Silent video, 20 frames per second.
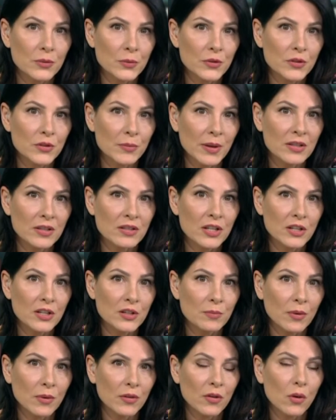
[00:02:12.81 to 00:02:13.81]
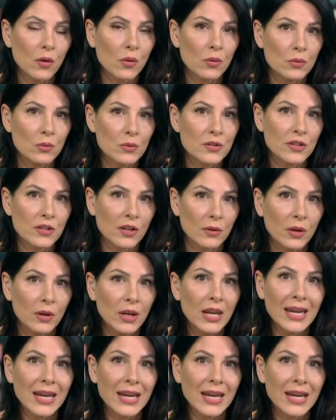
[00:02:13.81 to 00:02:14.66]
Well, Sebastian's mother also